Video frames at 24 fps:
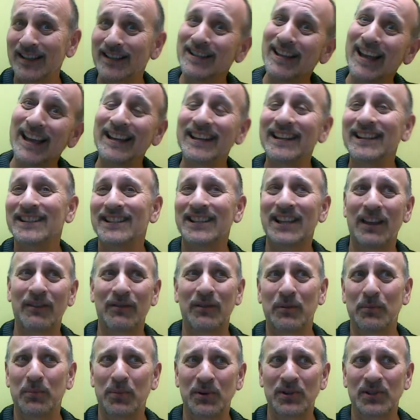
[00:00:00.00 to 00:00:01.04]

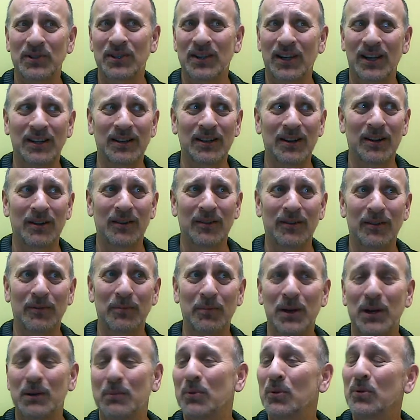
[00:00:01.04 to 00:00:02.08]
97% of the
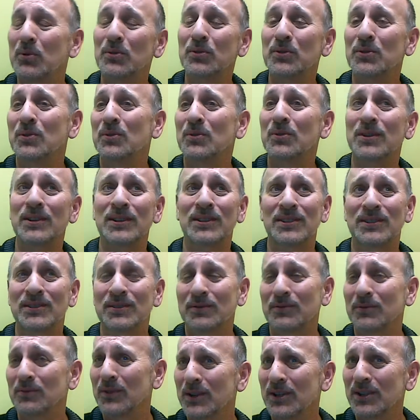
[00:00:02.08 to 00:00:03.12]
people who do this
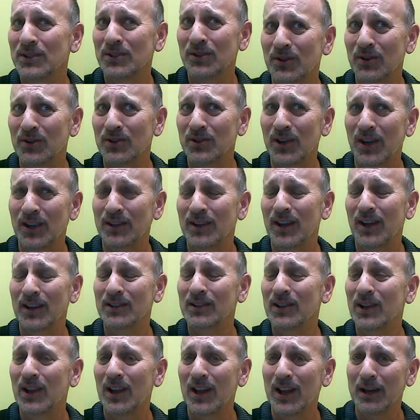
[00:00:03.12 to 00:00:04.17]
research on
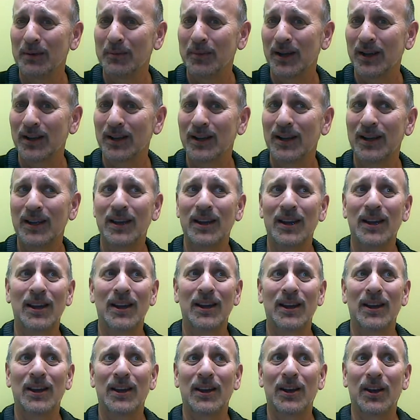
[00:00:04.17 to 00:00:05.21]
climate
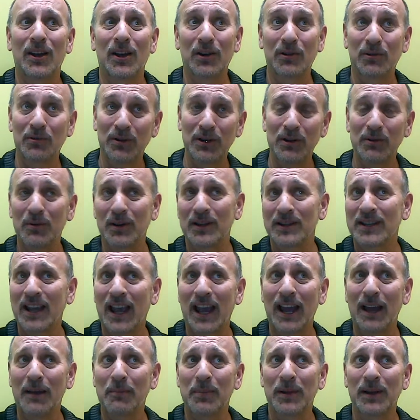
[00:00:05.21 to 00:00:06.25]
agree what's
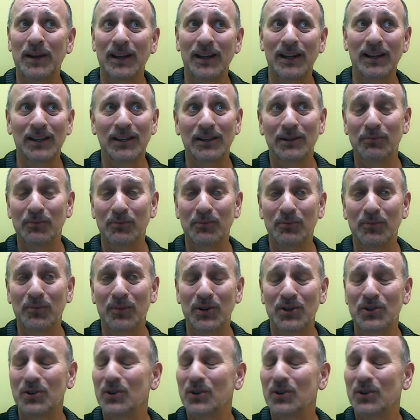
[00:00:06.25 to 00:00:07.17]
happening, we